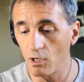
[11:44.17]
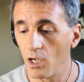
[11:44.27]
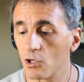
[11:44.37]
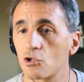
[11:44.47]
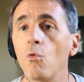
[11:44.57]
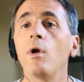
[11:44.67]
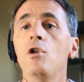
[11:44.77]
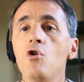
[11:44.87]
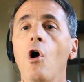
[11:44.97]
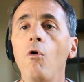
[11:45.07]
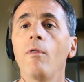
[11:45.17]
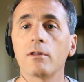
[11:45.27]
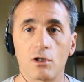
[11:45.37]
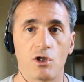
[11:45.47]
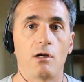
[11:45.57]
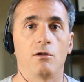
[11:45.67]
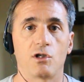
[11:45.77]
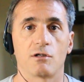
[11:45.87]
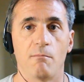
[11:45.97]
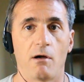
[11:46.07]
so we know that the challenge
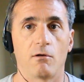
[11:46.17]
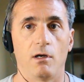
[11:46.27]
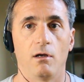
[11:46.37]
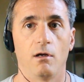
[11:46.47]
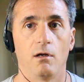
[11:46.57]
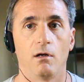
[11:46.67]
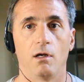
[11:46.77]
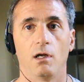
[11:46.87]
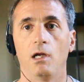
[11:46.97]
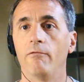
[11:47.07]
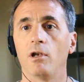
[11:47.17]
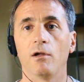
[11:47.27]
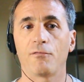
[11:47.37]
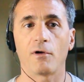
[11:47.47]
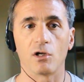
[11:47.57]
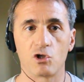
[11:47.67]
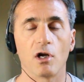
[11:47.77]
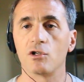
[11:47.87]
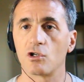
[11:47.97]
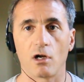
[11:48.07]
has merit, even if a
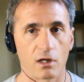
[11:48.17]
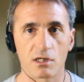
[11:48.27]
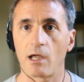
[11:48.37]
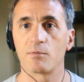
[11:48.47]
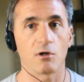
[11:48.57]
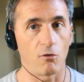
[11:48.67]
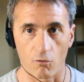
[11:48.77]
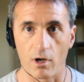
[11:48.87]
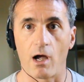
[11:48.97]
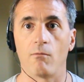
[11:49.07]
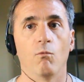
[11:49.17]
judge accepts it or not.